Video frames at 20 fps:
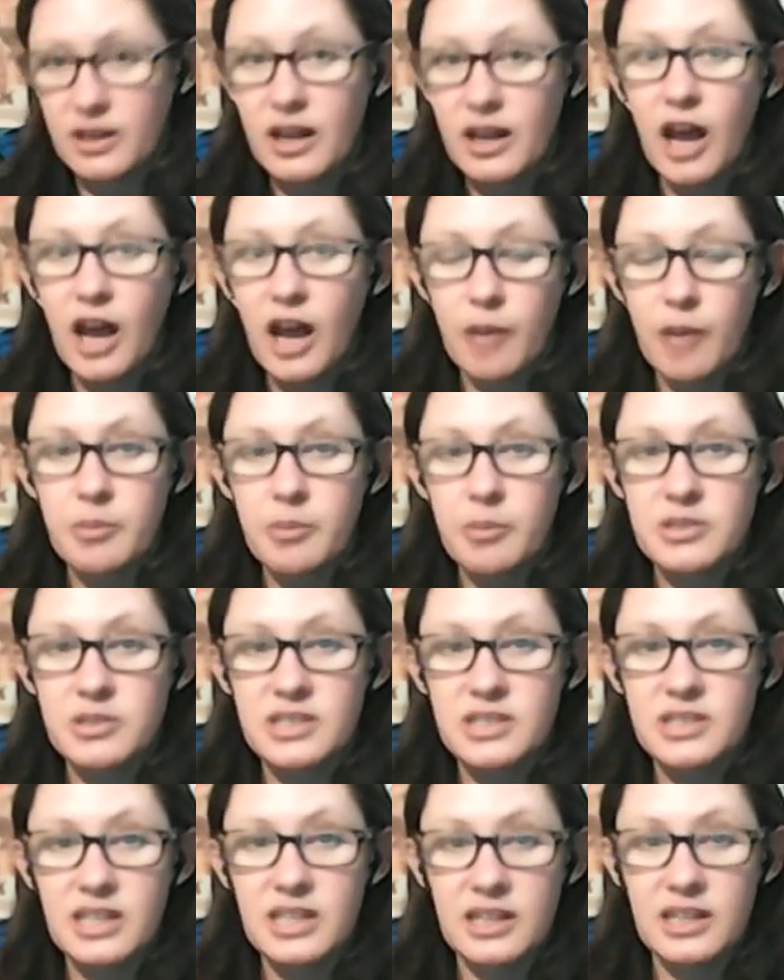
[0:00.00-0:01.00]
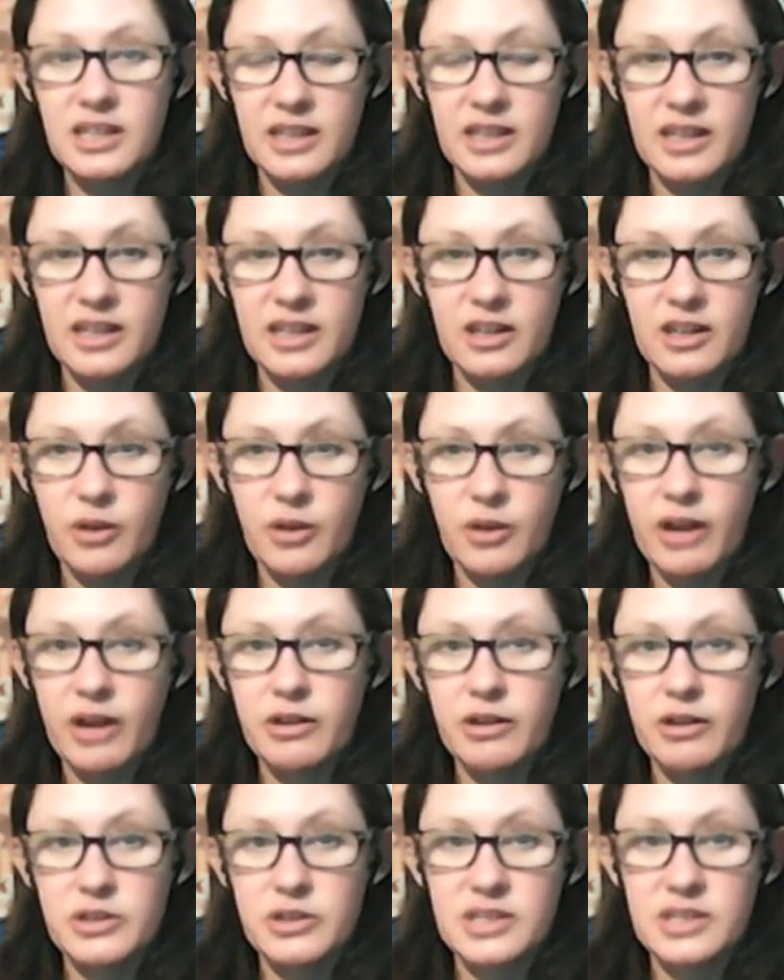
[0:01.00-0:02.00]
I remember seeing like, you know,
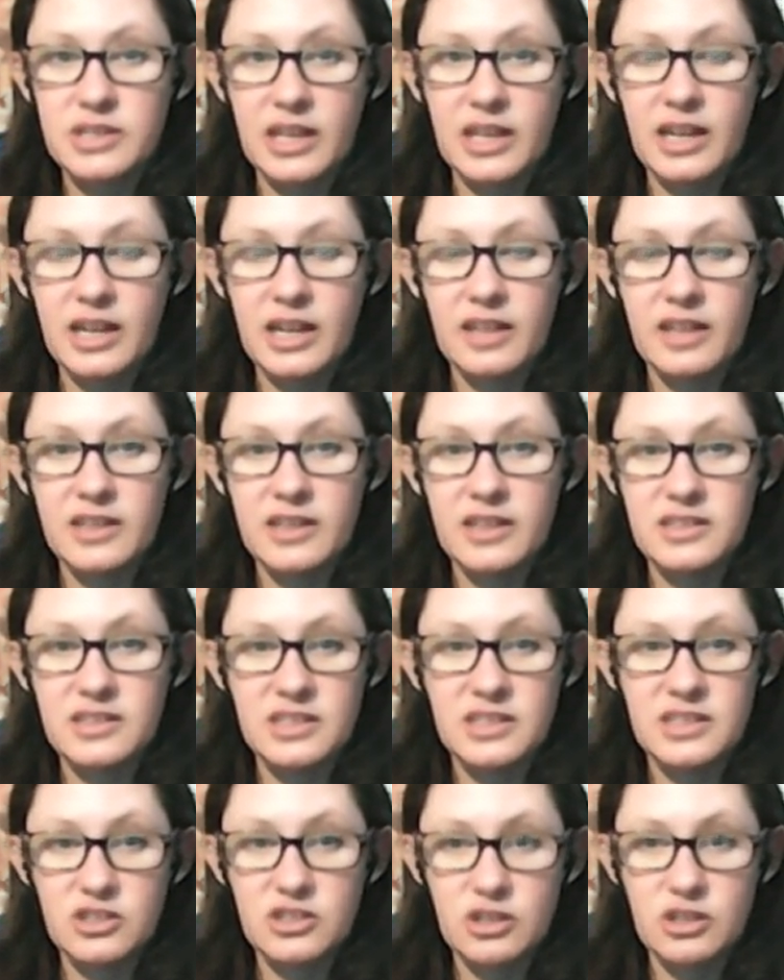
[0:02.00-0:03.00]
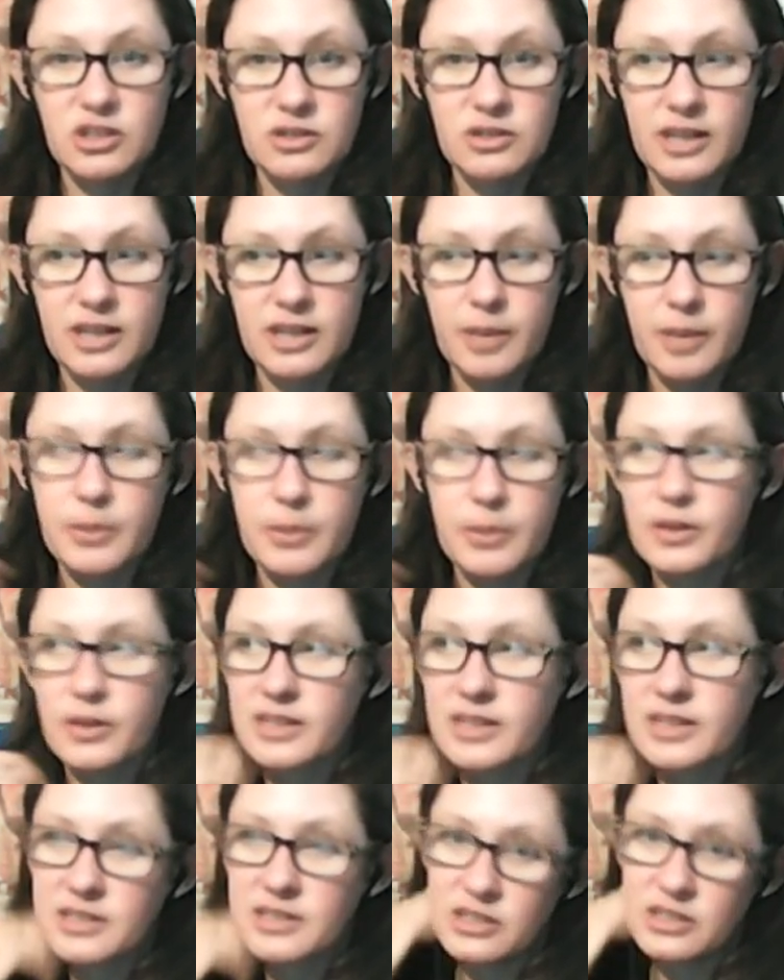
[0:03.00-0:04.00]
Ariel singing and then Stitch shows up or
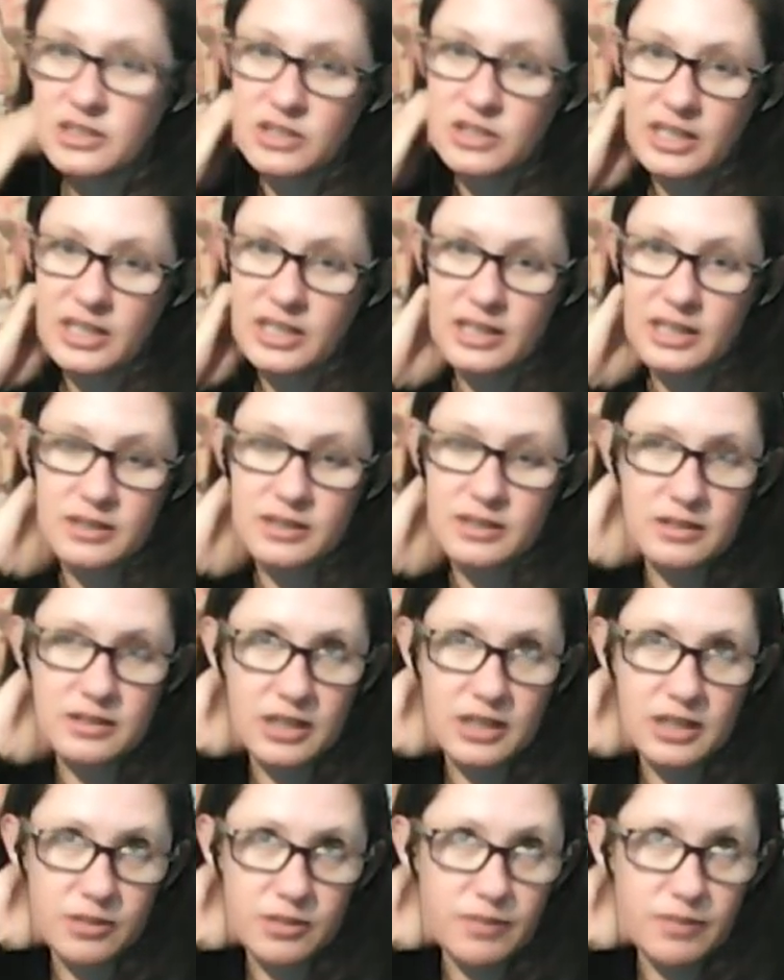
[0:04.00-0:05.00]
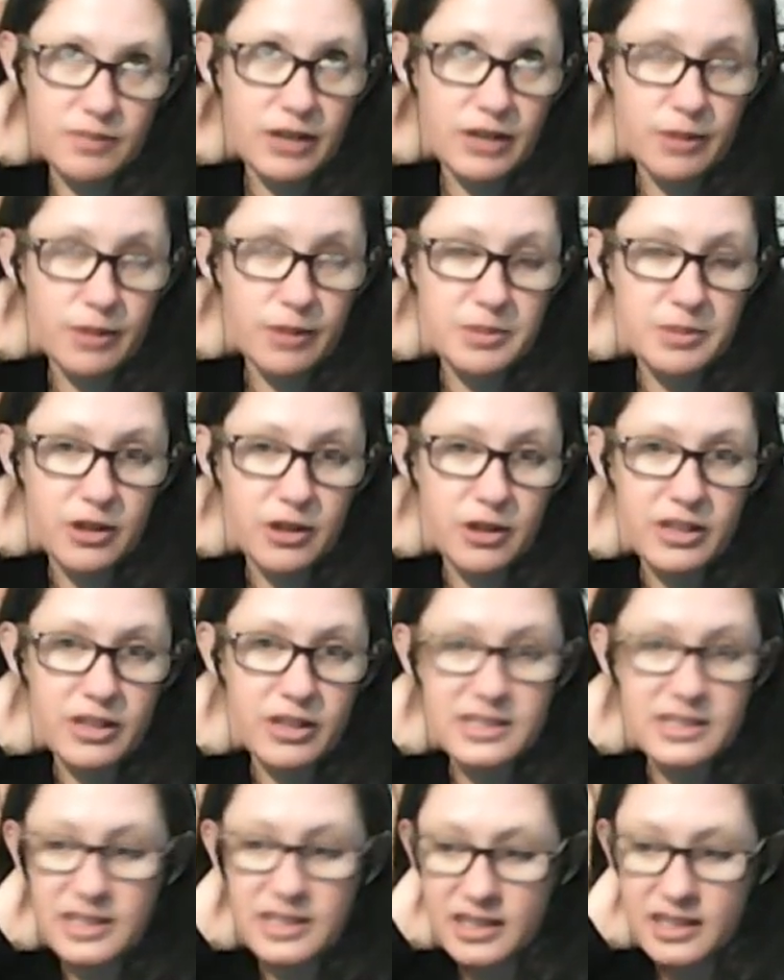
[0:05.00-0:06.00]
like Stitch, like, in, you know, interrupted all
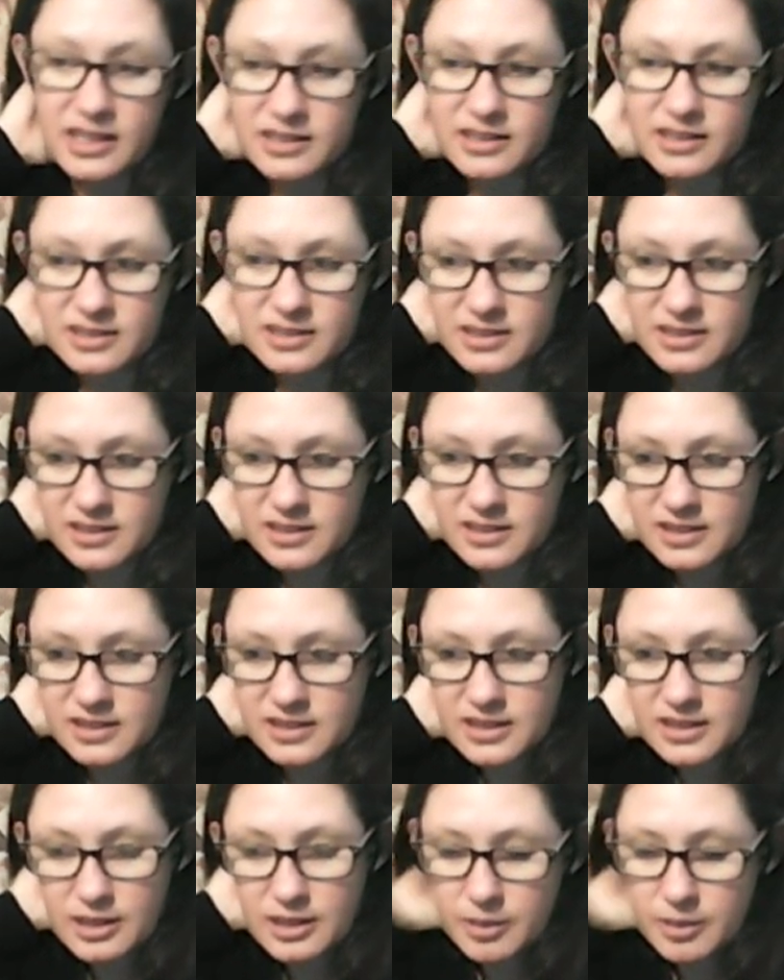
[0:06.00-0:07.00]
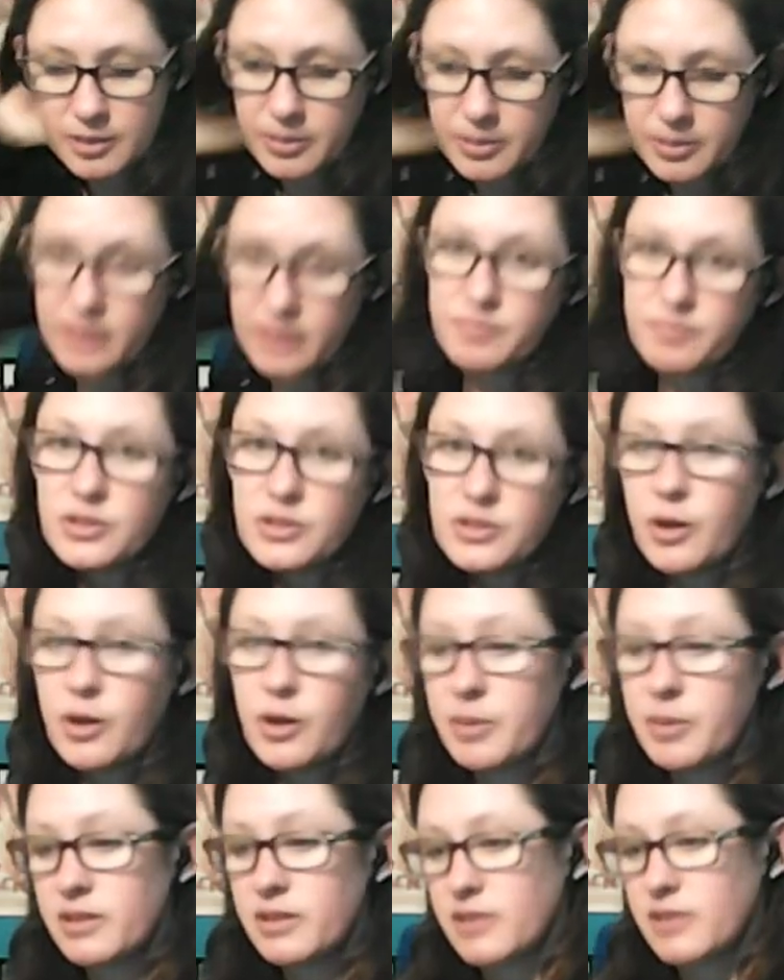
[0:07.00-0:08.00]
these things. Mm-hmm. But so, I
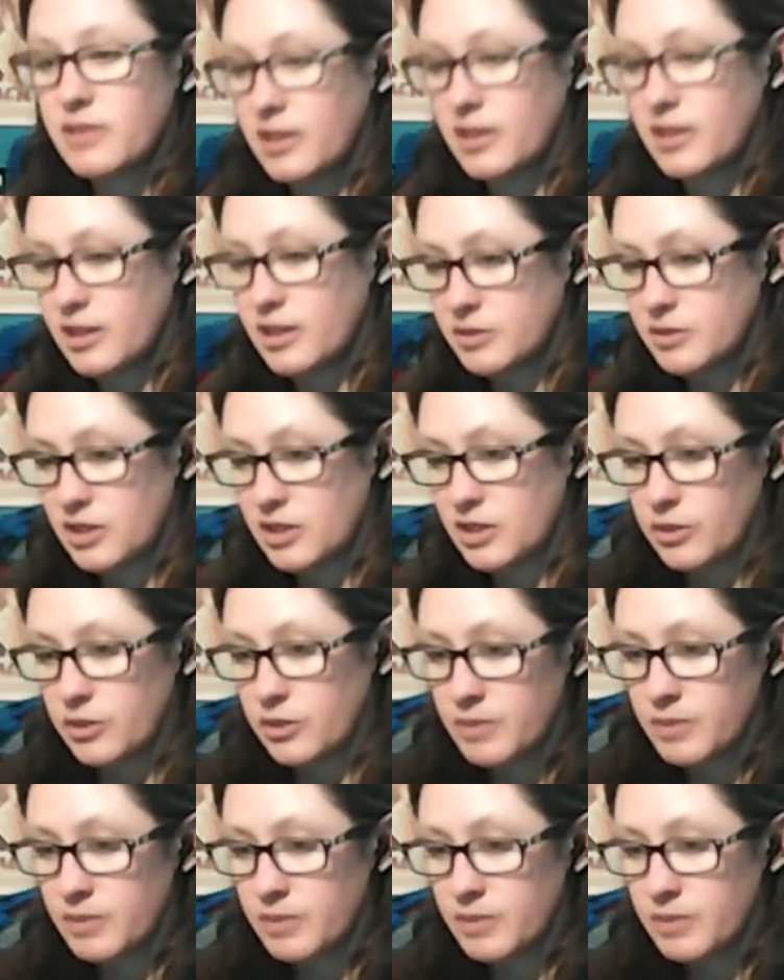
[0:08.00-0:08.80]
mean, I thought that was cute.